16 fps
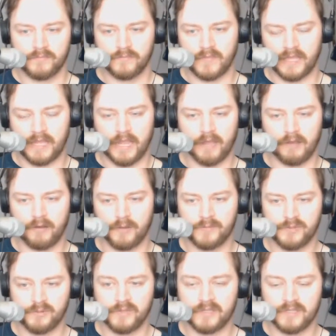like how
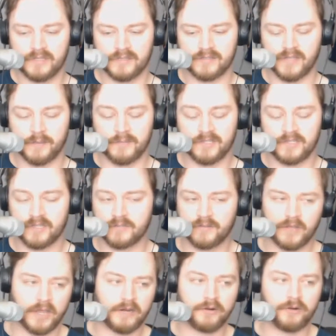I'm doing these assignments,
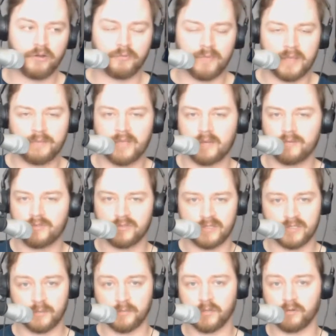because I don't know, maybe I'm
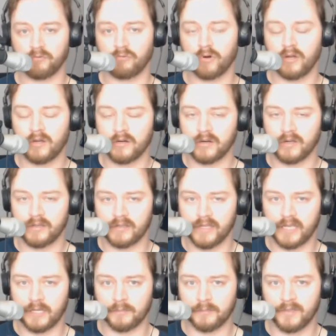doing something wrong on
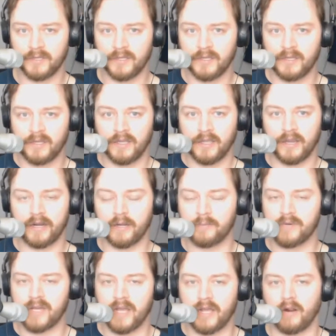them and
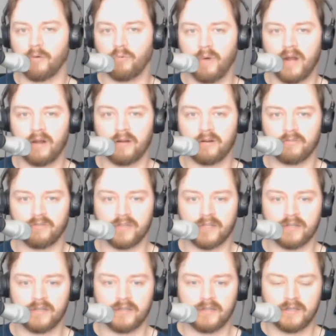I'm not aware of
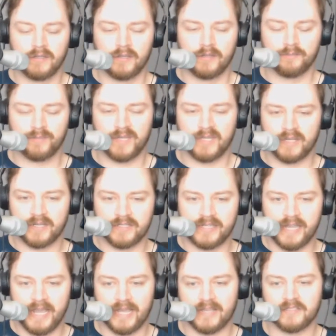it
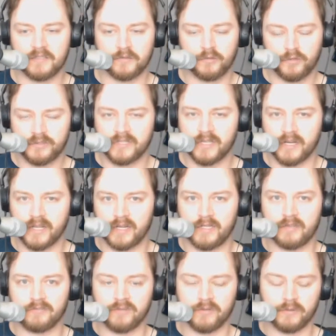because he hasn't looked at
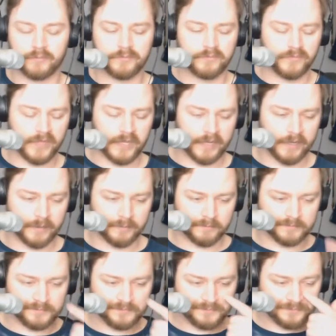any of
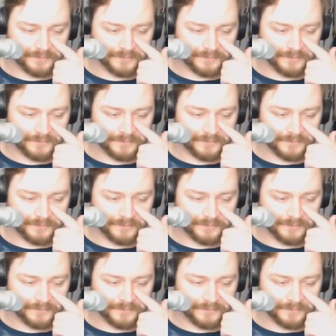them.